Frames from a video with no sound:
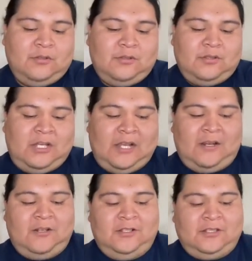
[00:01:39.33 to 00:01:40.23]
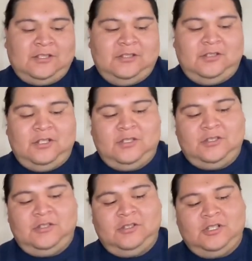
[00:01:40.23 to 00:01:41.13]
The iron hooks,
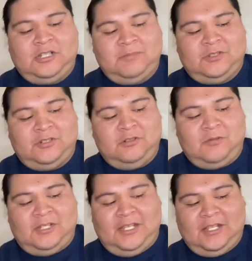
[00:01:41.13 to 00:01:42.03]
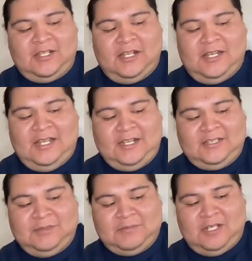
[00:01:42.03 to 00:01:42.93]
you hook them through where they connect
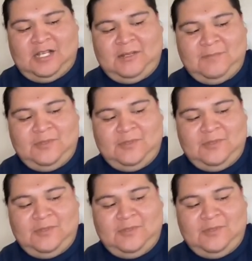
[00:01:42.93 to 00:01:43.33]
up top,